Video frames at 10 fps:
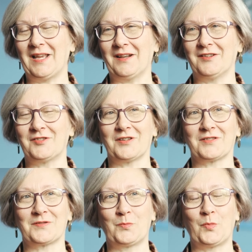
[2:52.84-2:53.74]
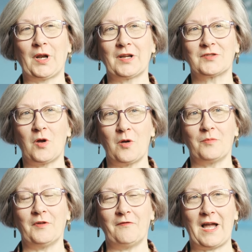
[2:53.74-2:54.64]
and it just brings
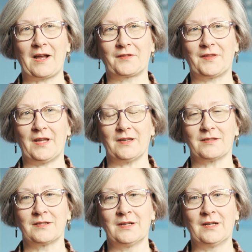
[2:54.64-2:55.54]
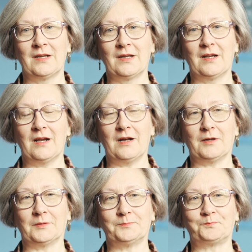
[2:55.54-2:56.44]
home the fact that
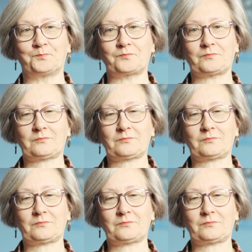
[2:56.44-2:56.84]
um,